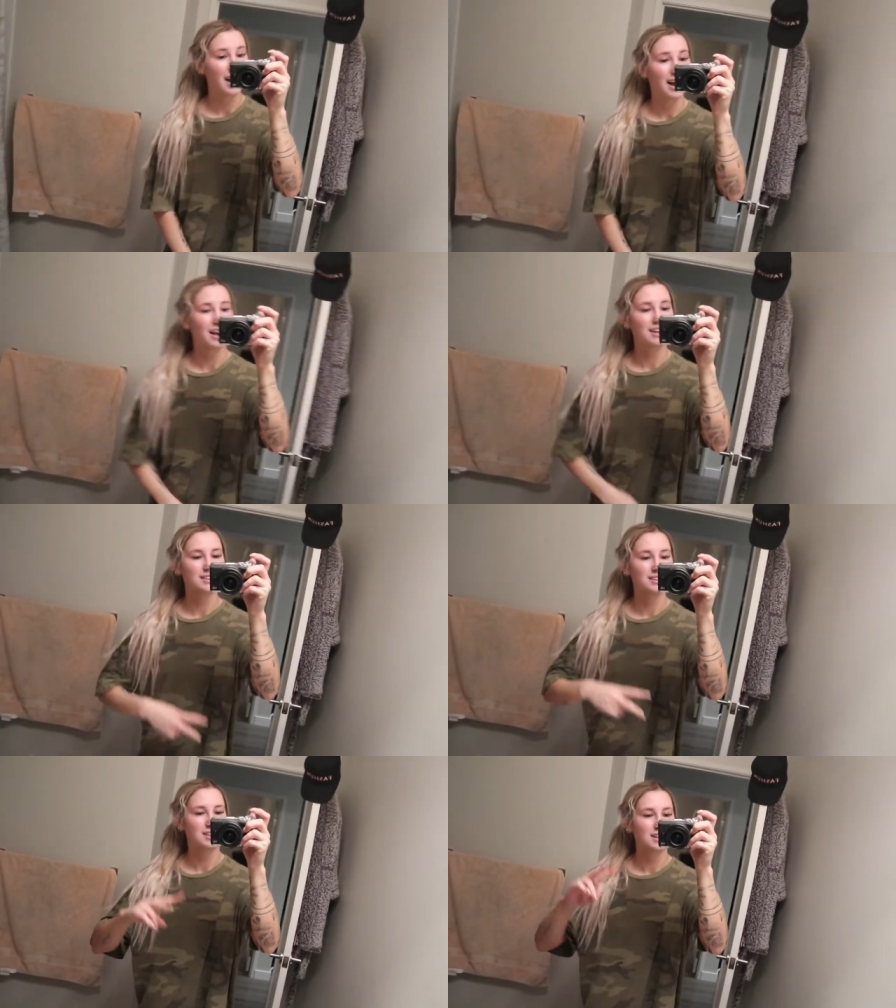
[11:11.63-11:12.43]

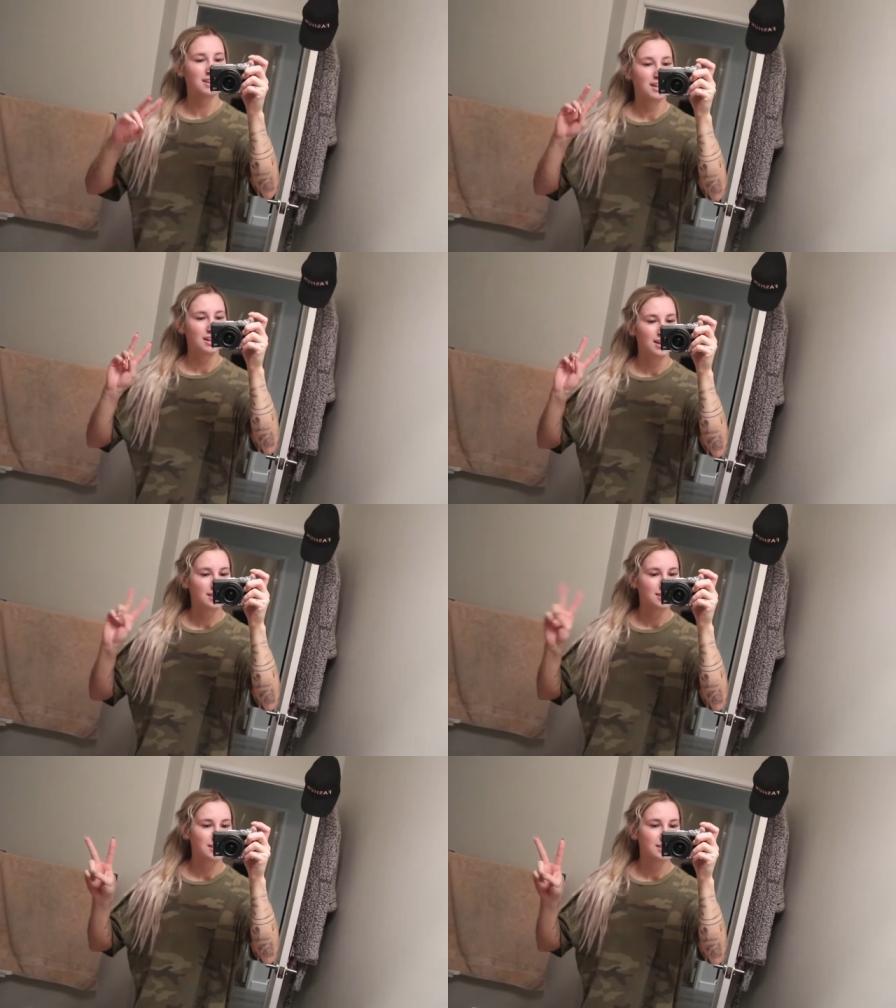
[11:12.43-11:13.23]
and
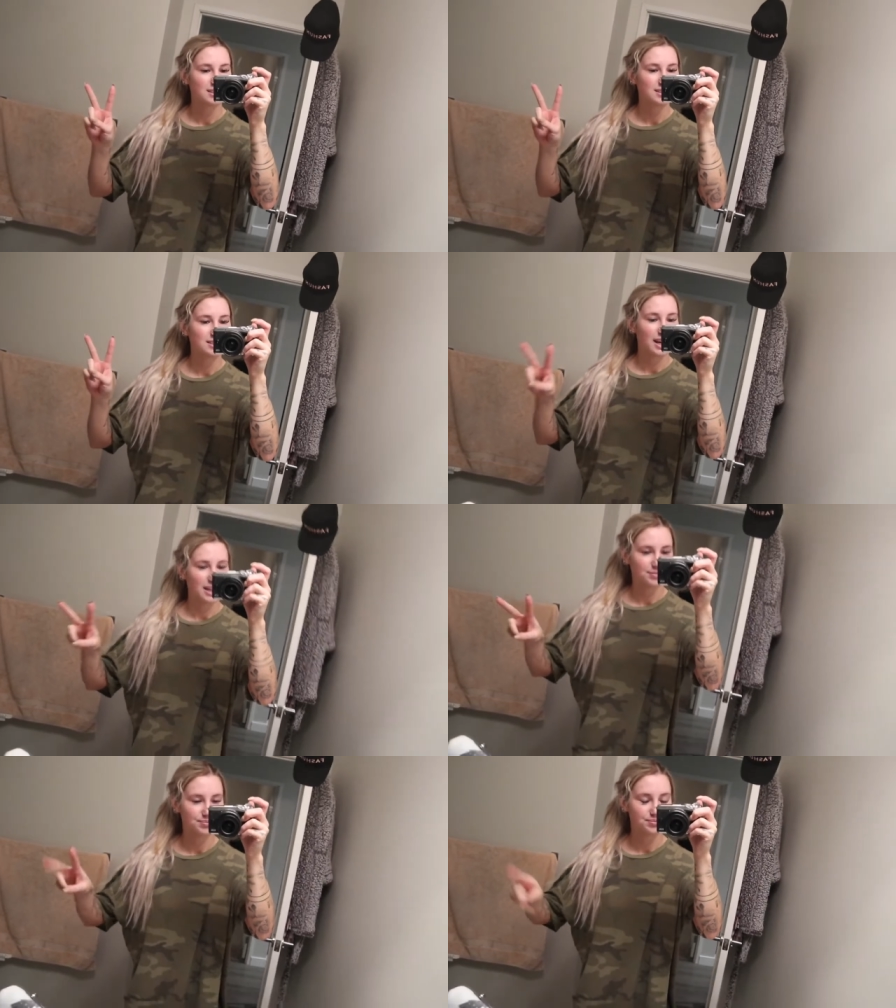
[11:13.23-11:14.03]
yeah,
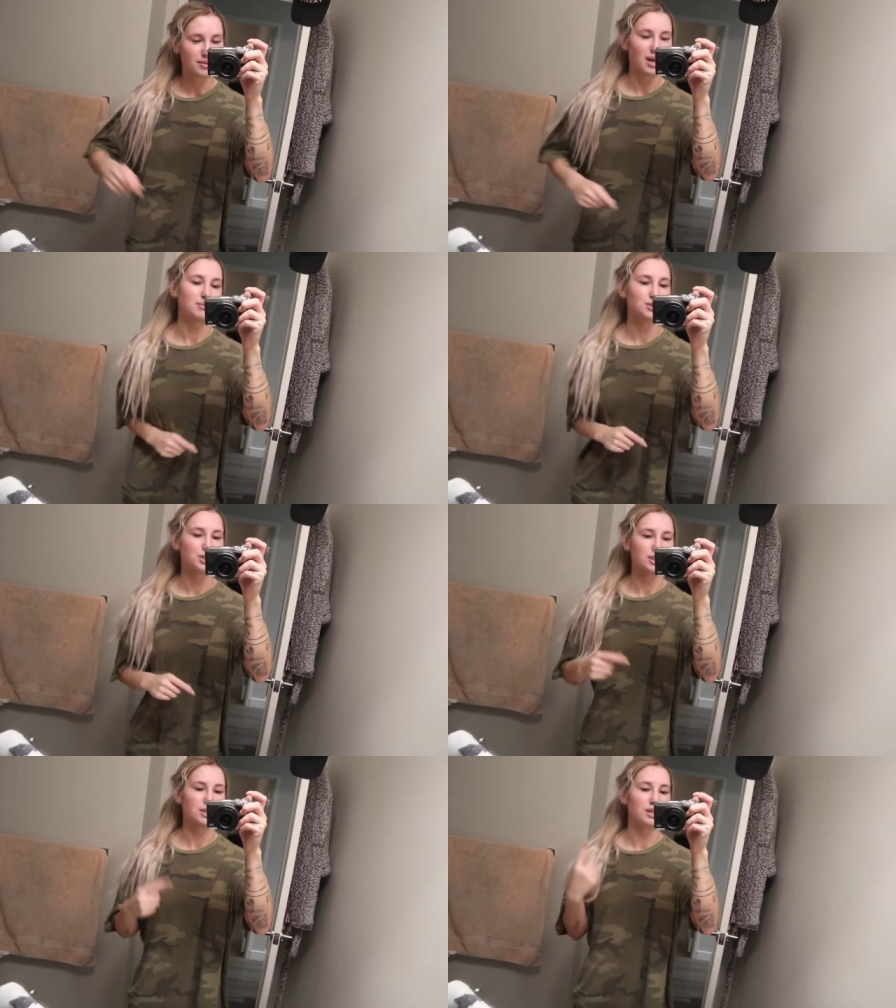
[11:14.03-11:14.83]
I'm
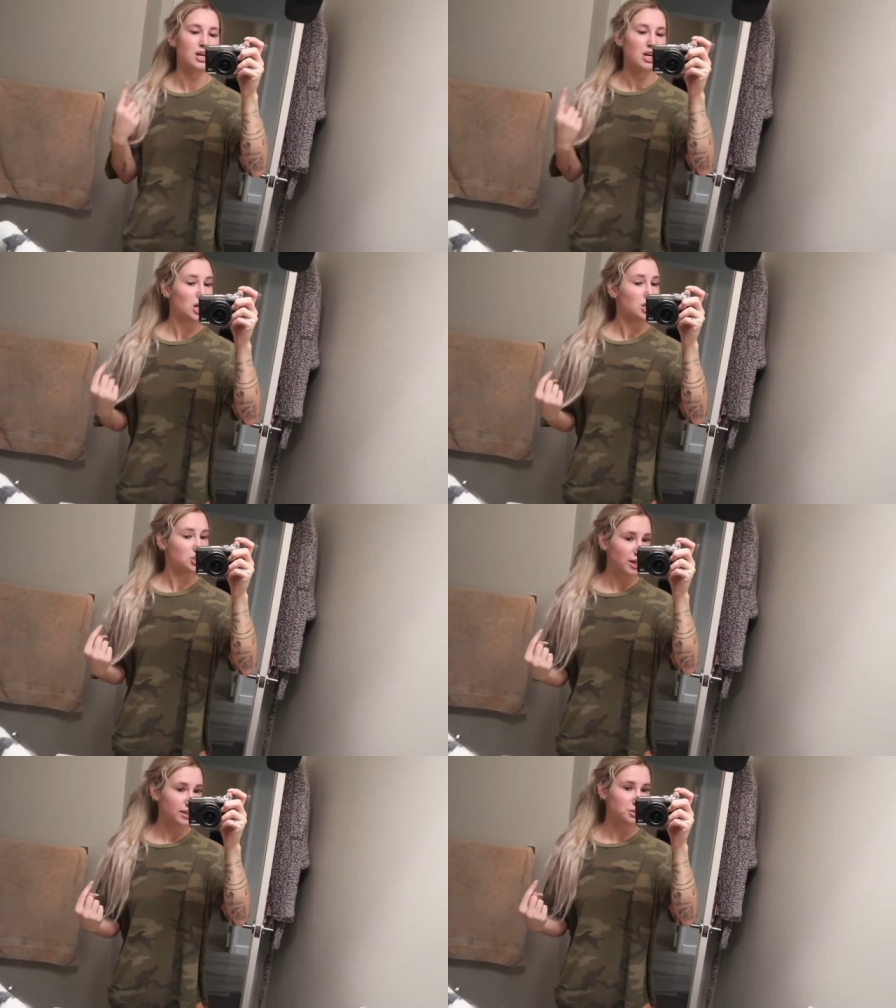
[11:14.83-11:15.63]
just gonna
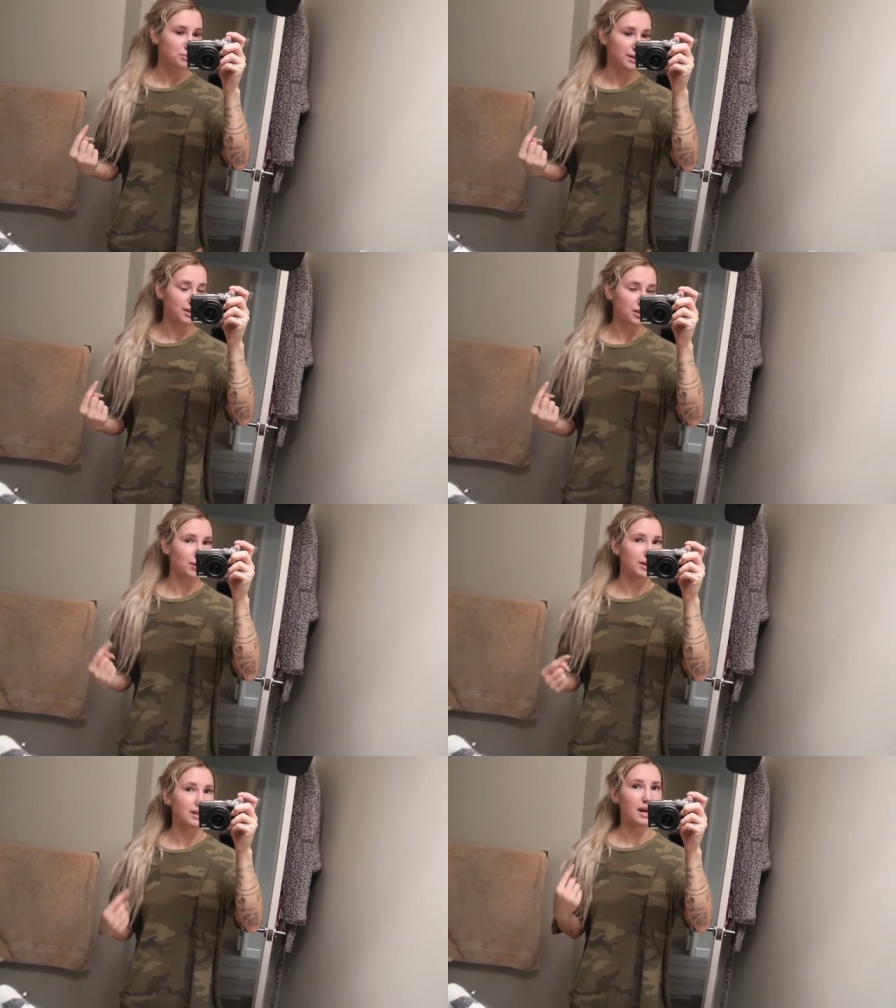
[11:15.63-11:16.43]
try to do my hair
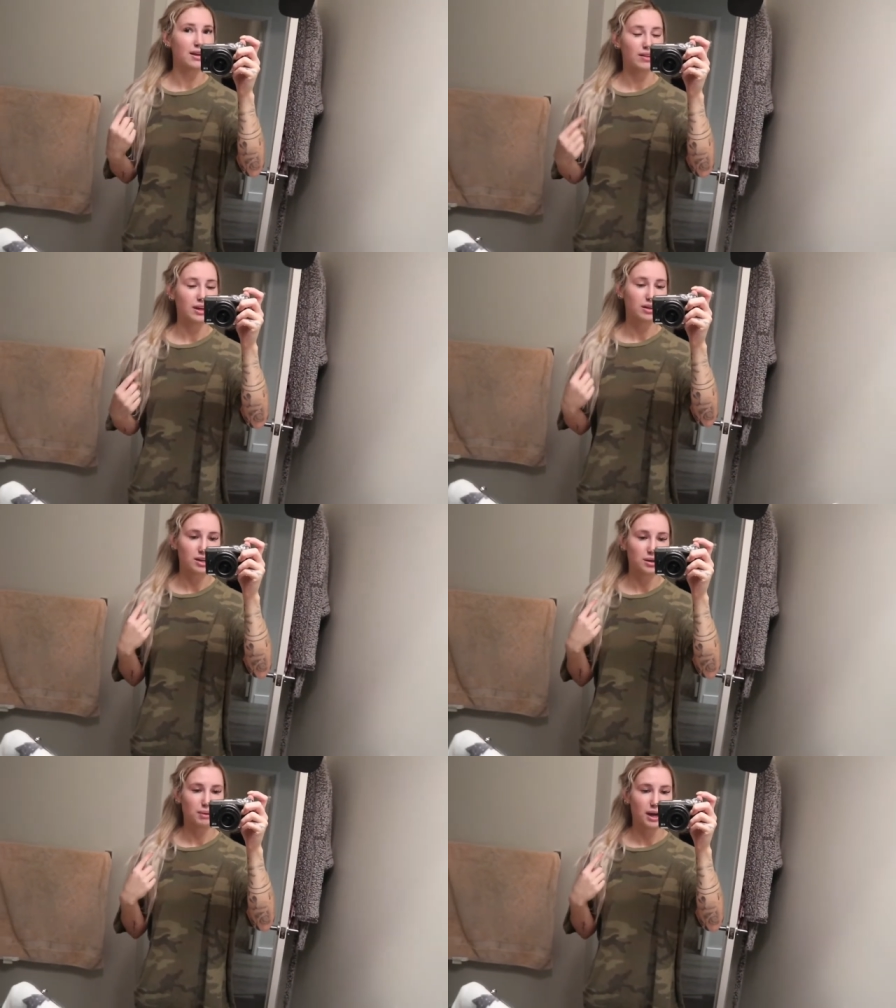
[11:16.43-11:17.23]
quick and then I'll
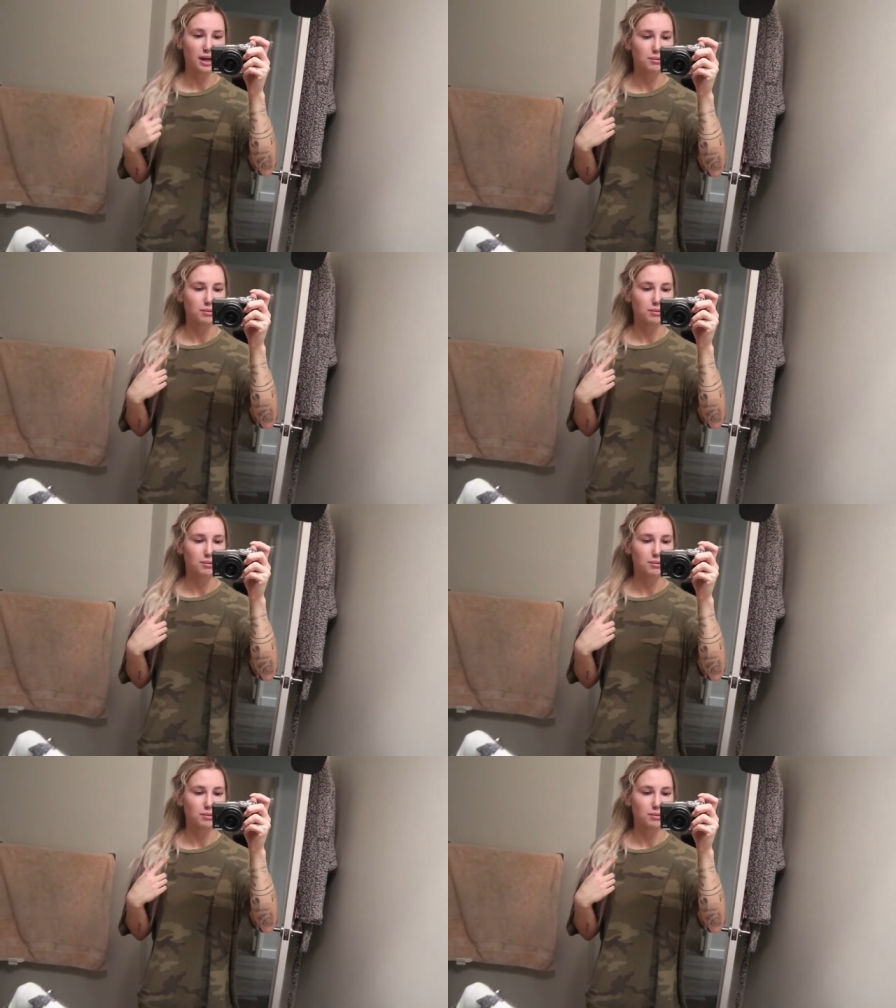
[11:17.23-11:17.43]
come back.